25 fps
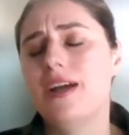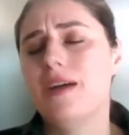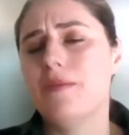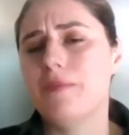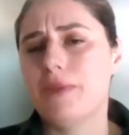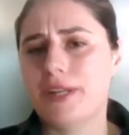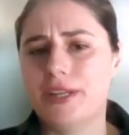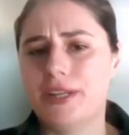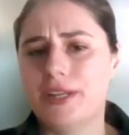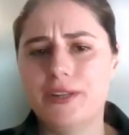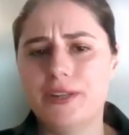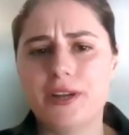
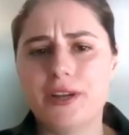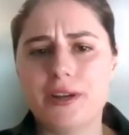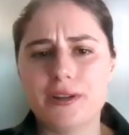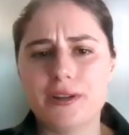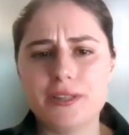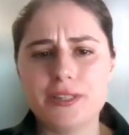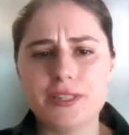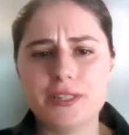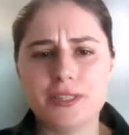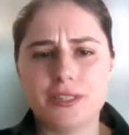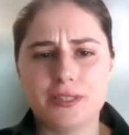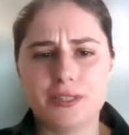But I
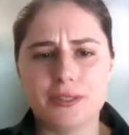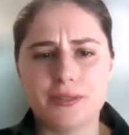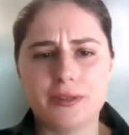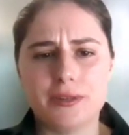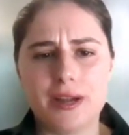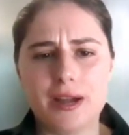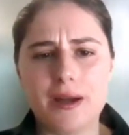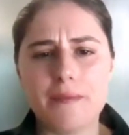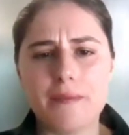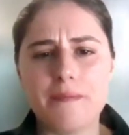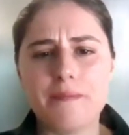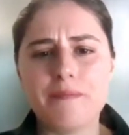ask you,
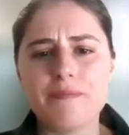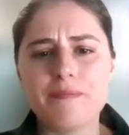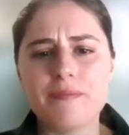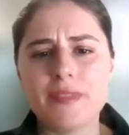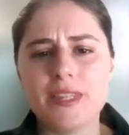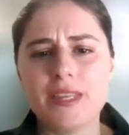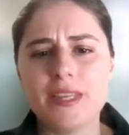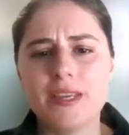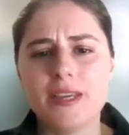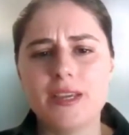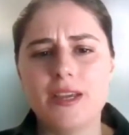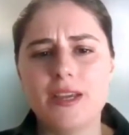
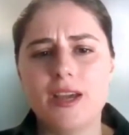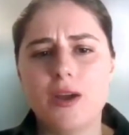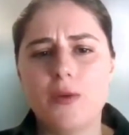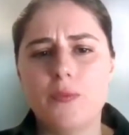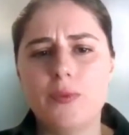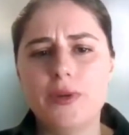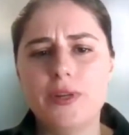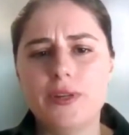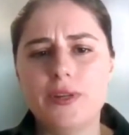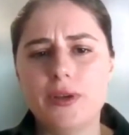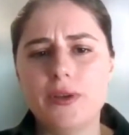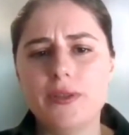
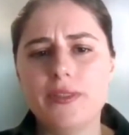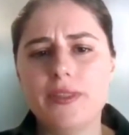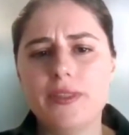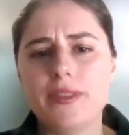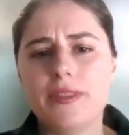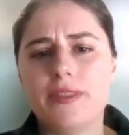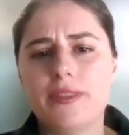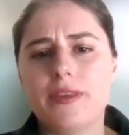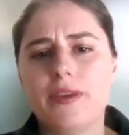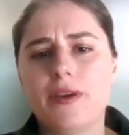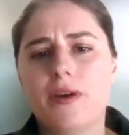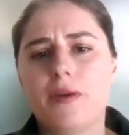we know
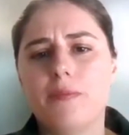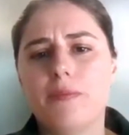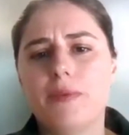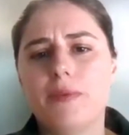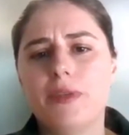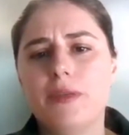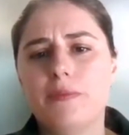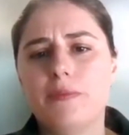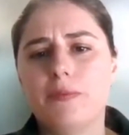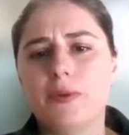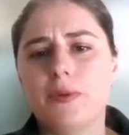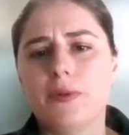that there are
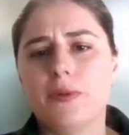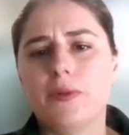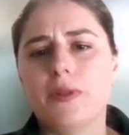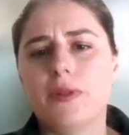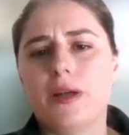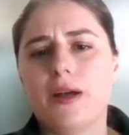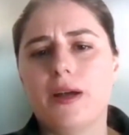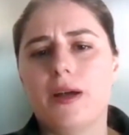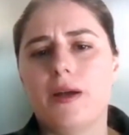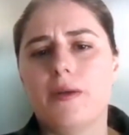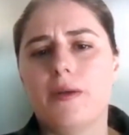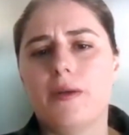people
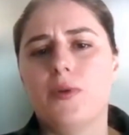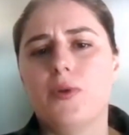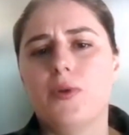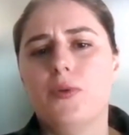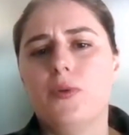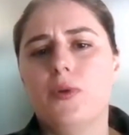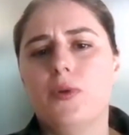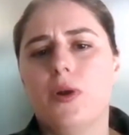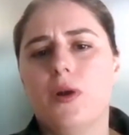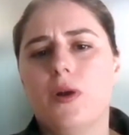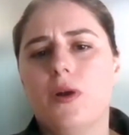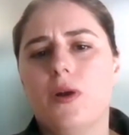
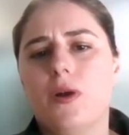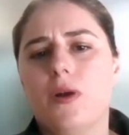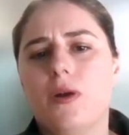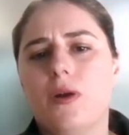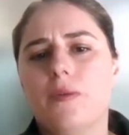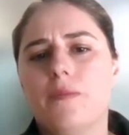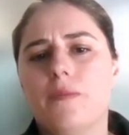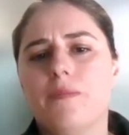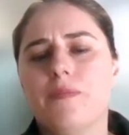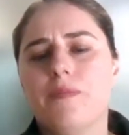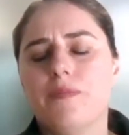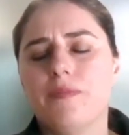who
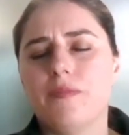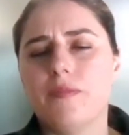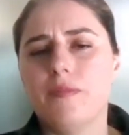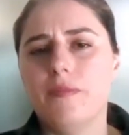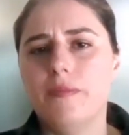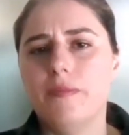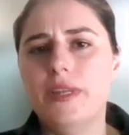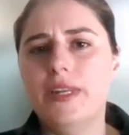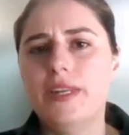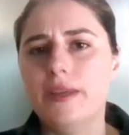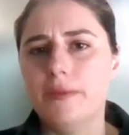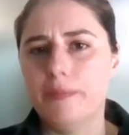are
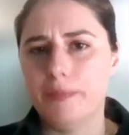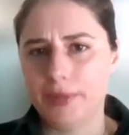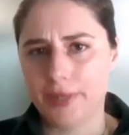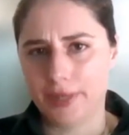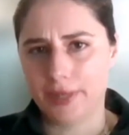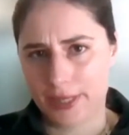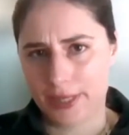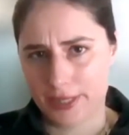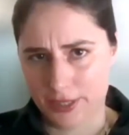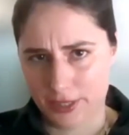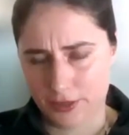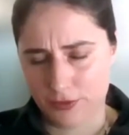
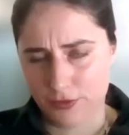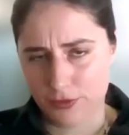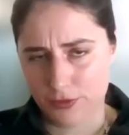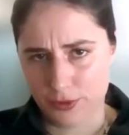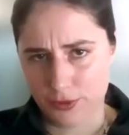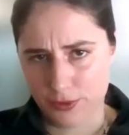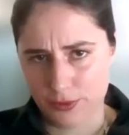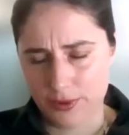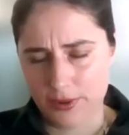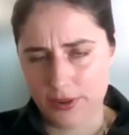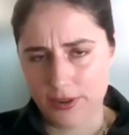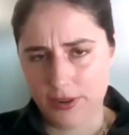manipulated
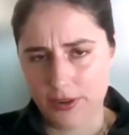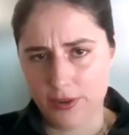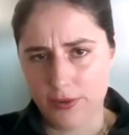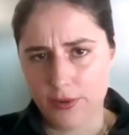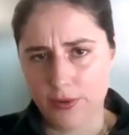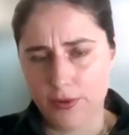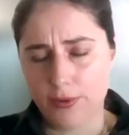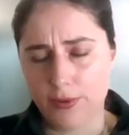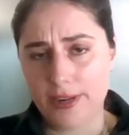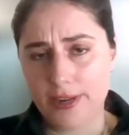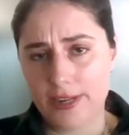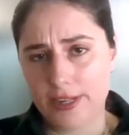through
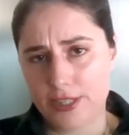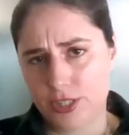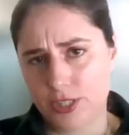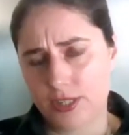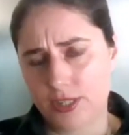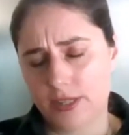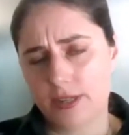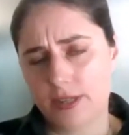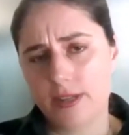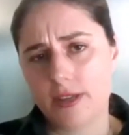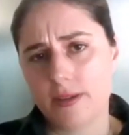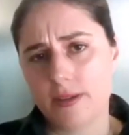
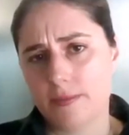religion,